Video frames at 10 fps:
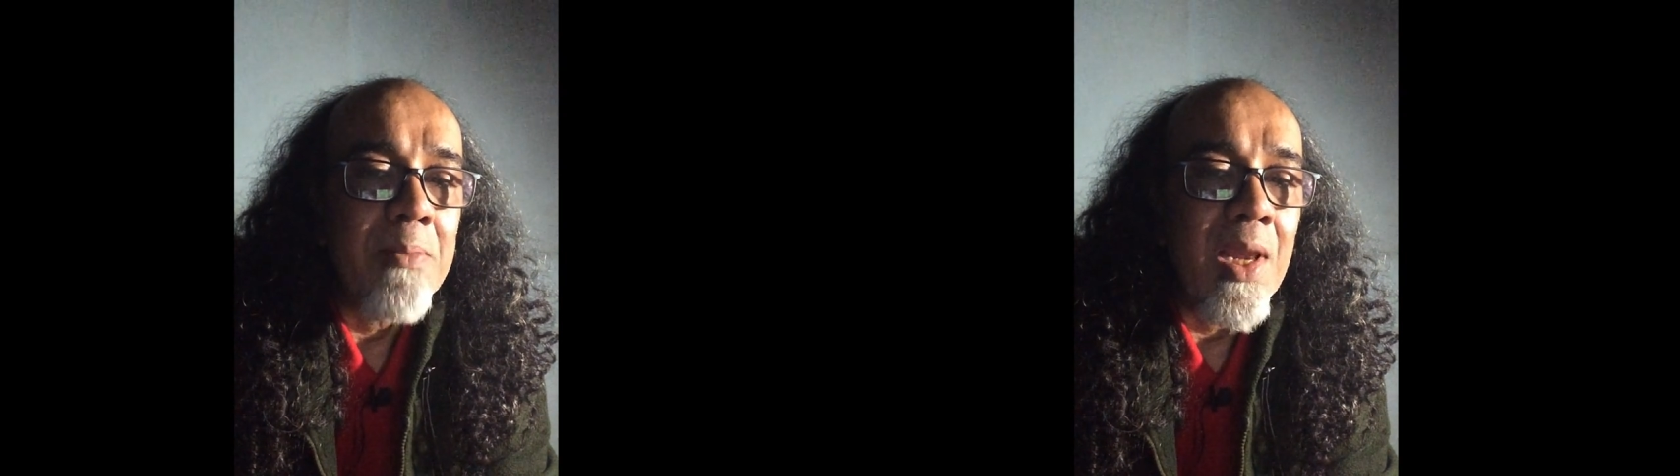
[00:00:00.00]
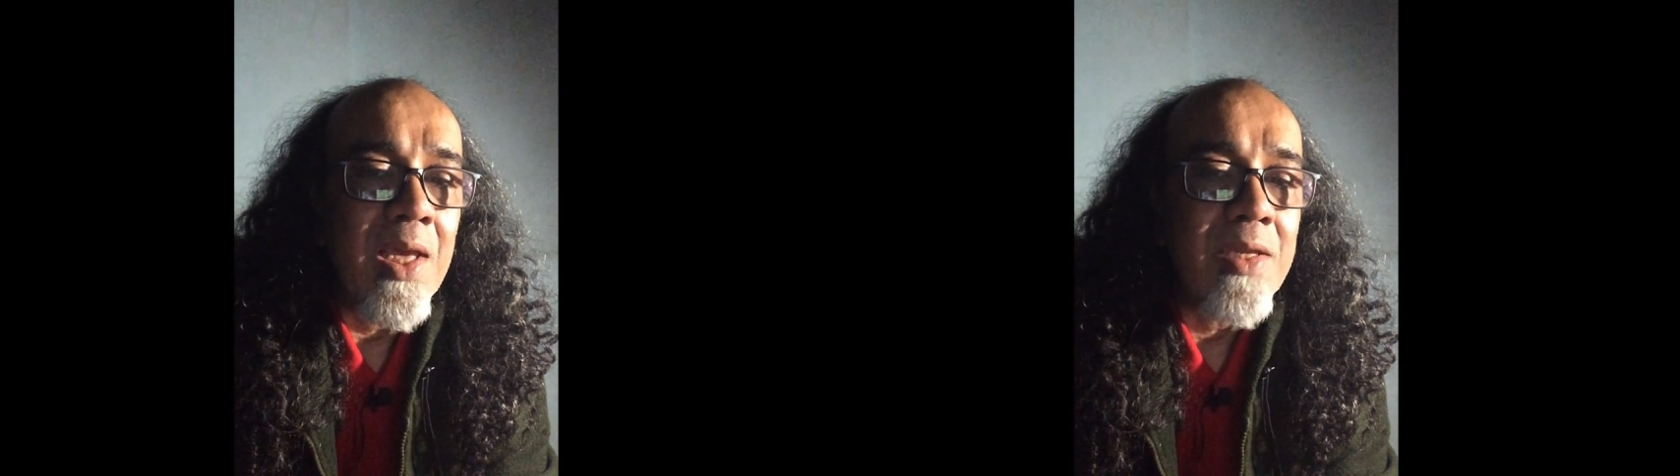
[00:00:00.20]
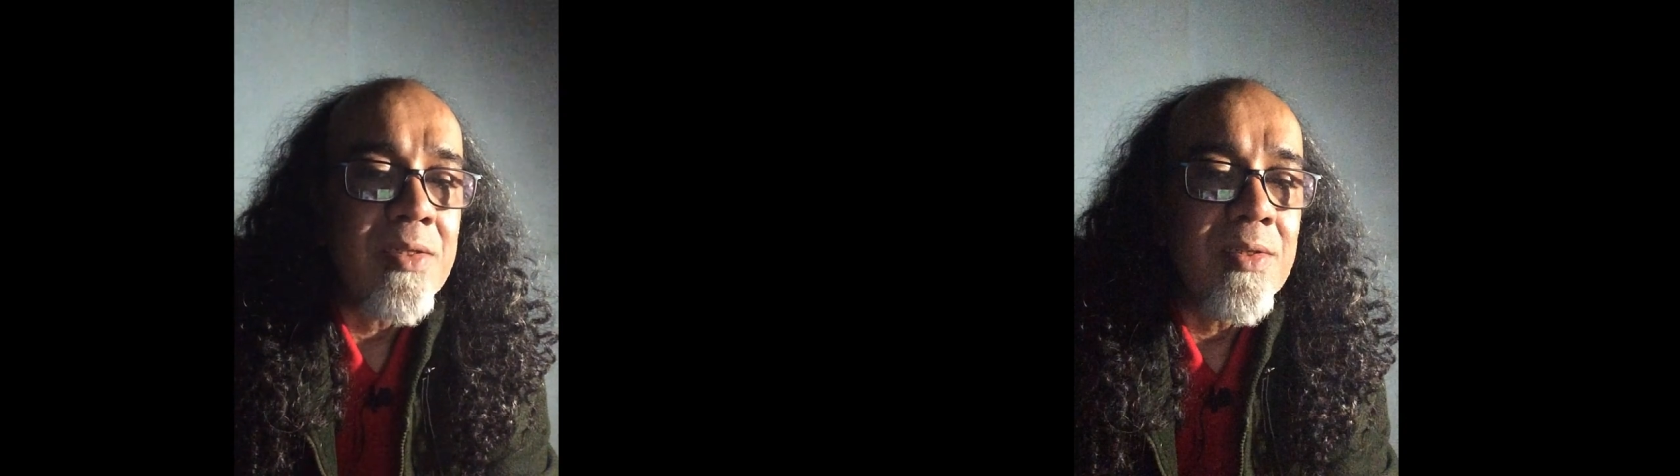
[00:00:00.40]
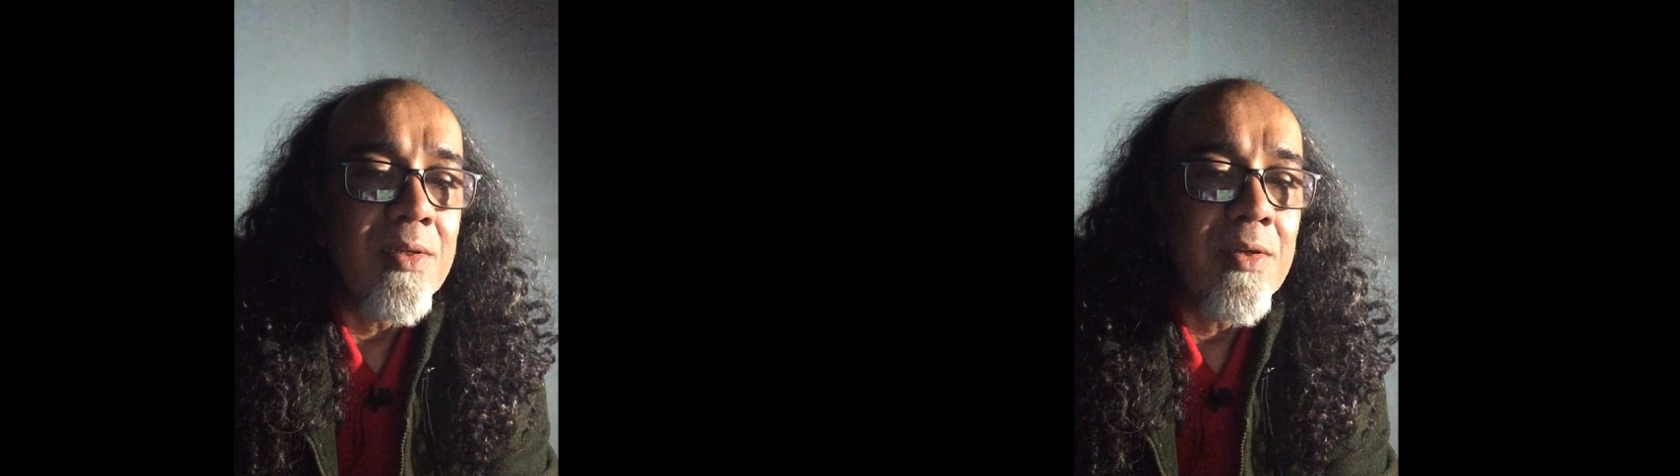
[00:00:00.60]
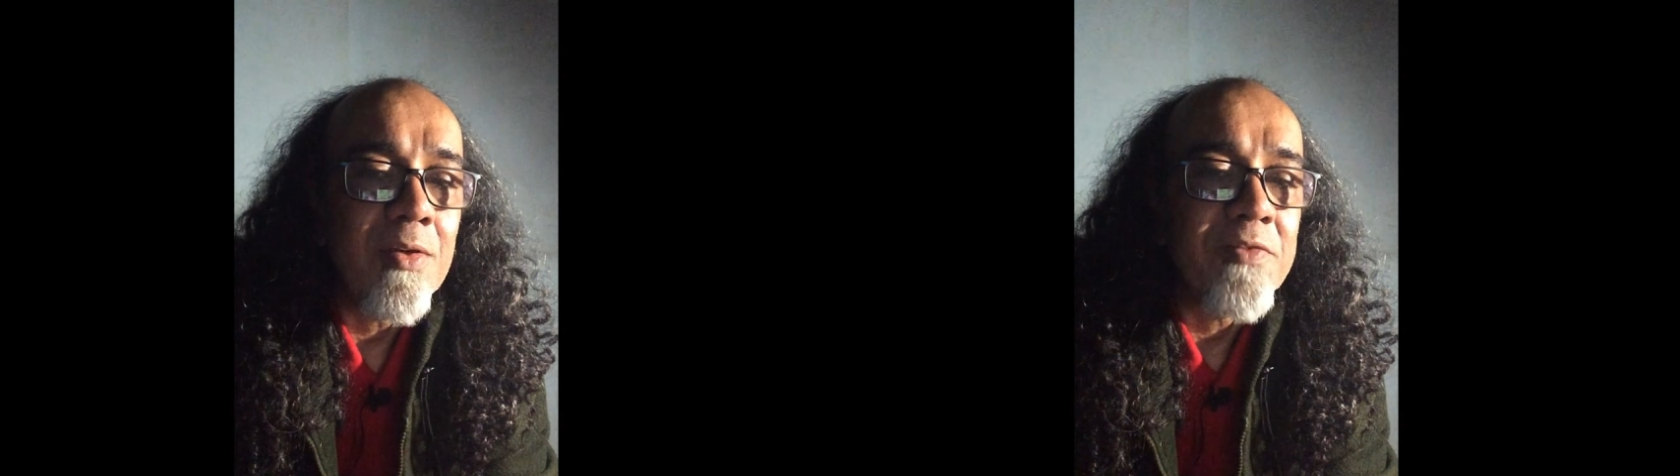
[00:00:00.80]
blight
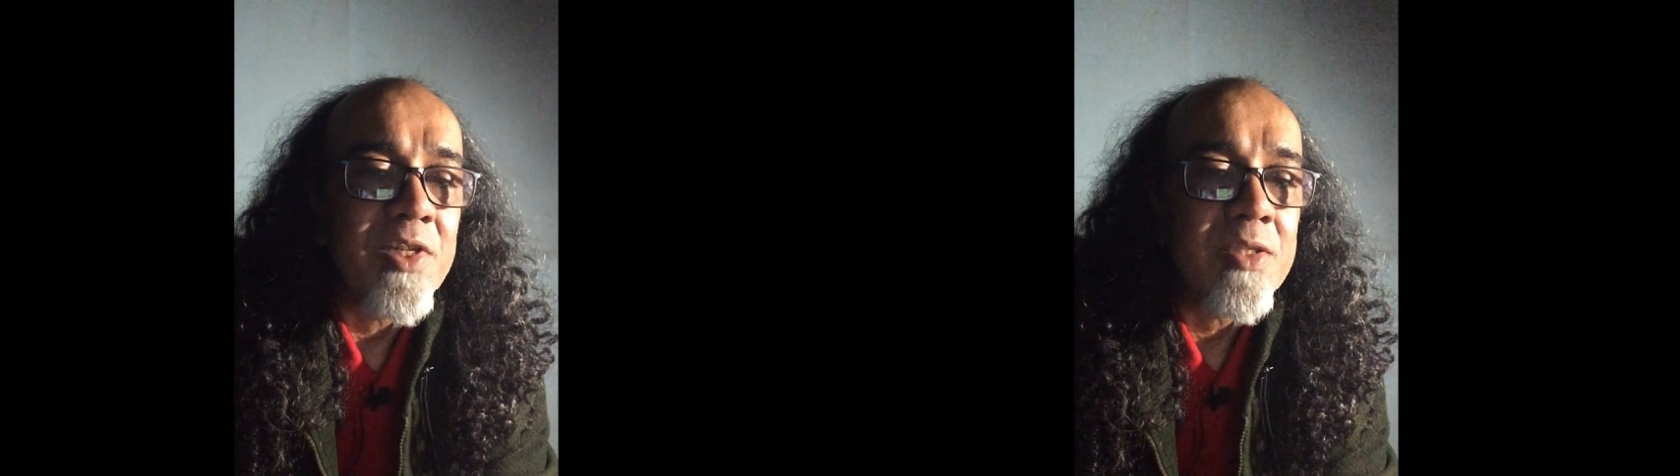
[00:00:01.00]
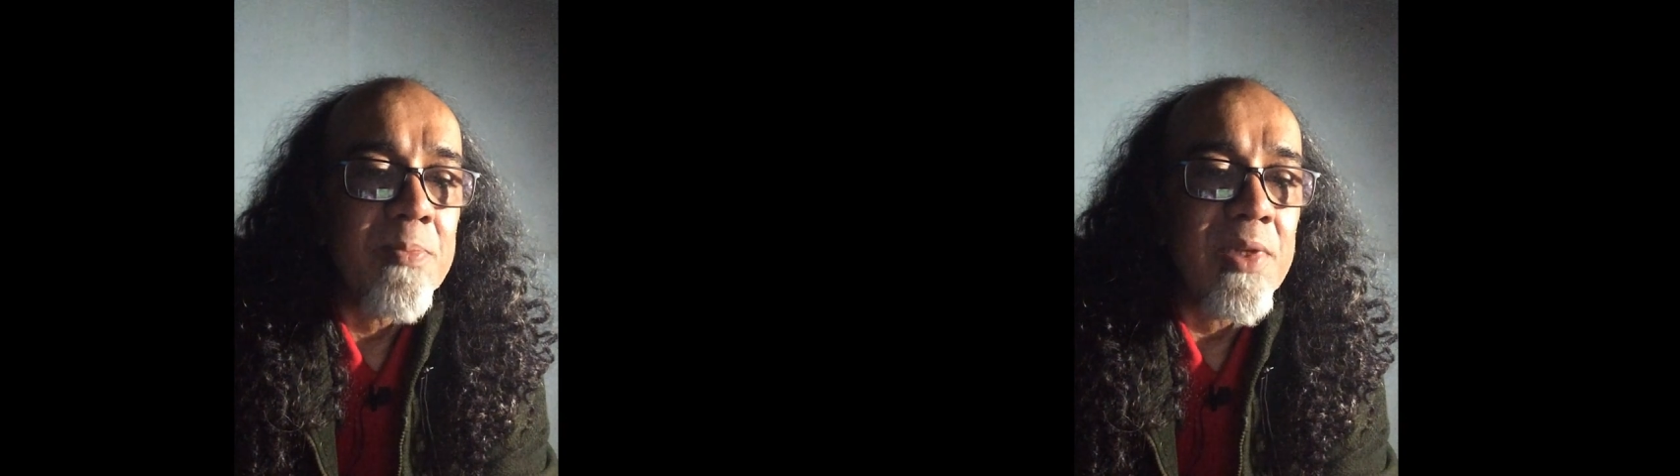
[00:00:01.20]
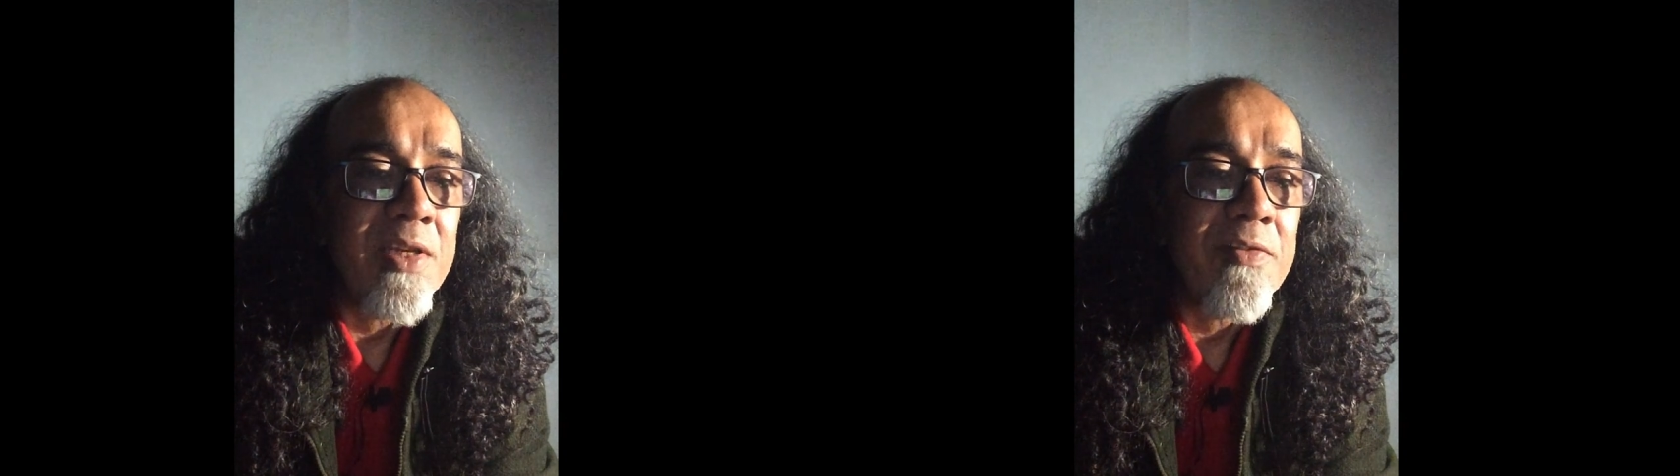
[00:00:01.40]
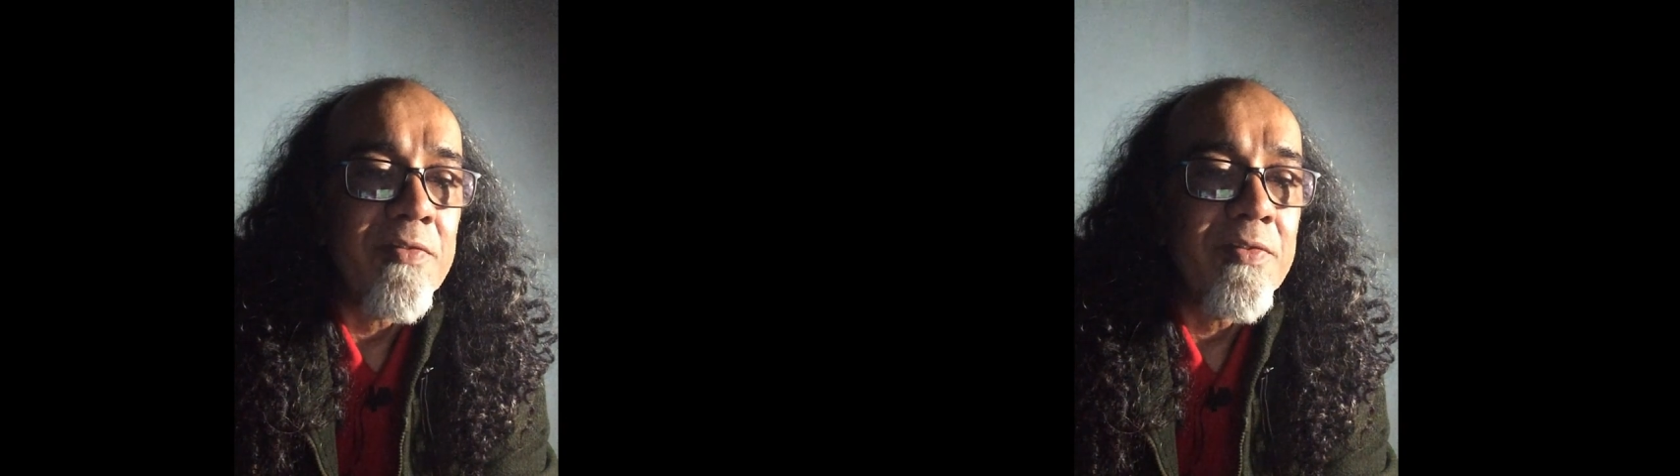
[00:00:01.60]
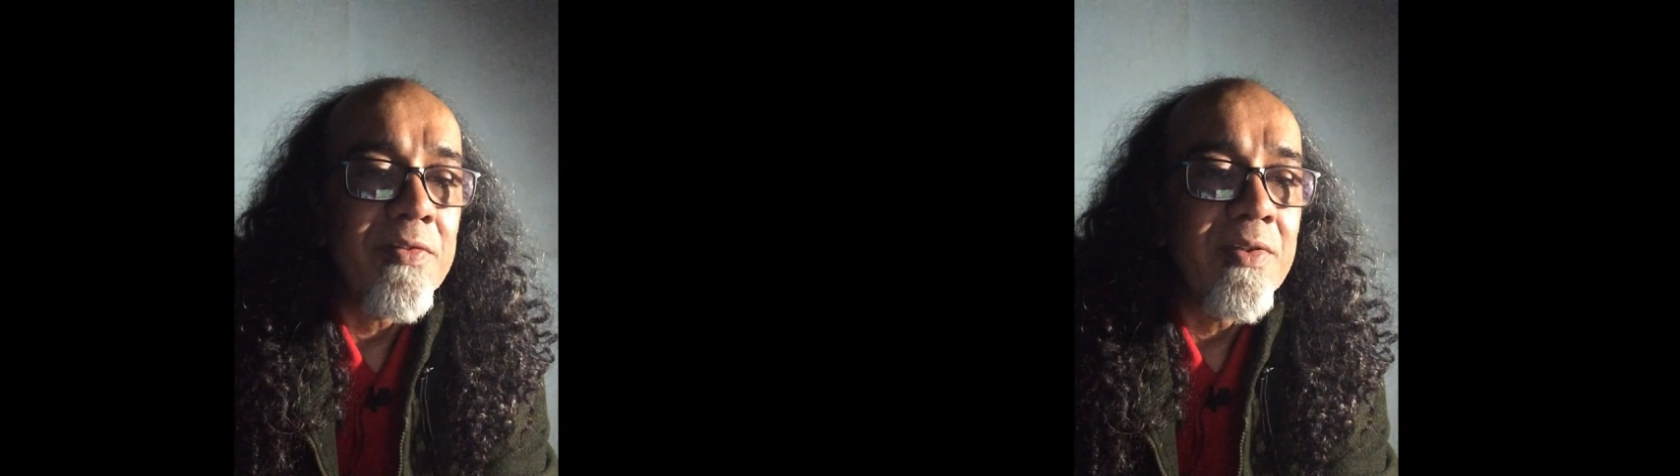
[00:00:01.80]
of disbelief,